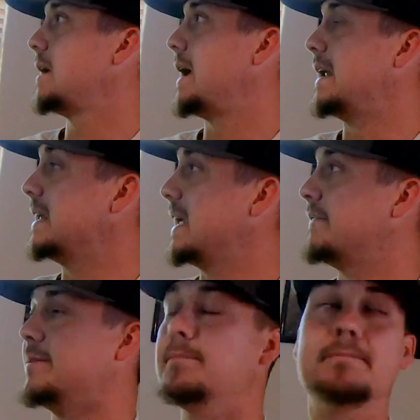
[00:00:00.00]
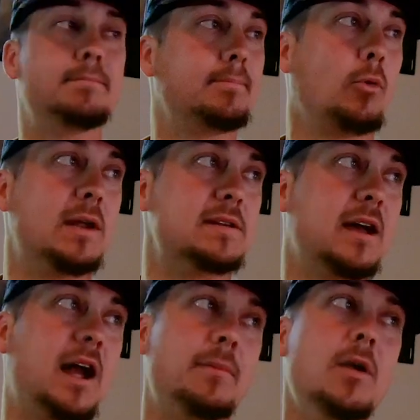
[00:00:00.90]
at any given point in
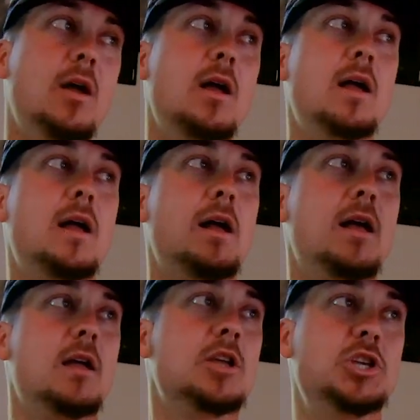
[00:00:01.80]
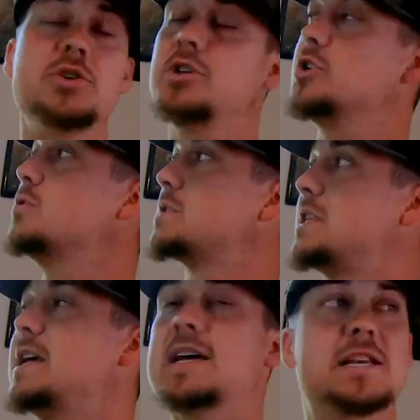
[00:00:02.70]
time. You use
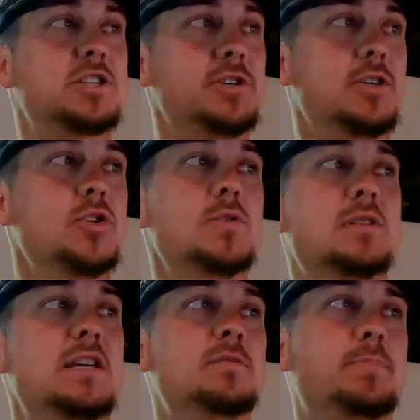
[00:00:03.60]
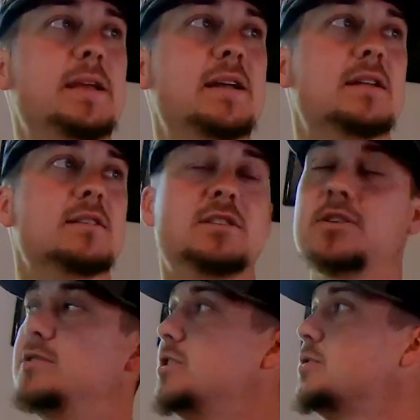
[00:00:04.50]
this, you use these pins, you
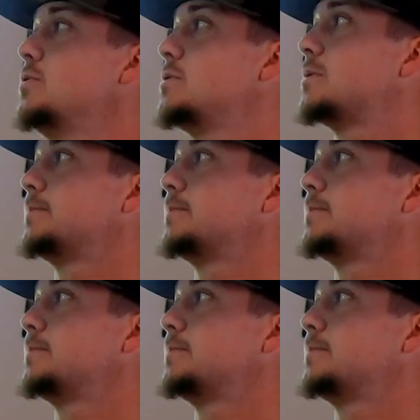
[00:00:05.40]
use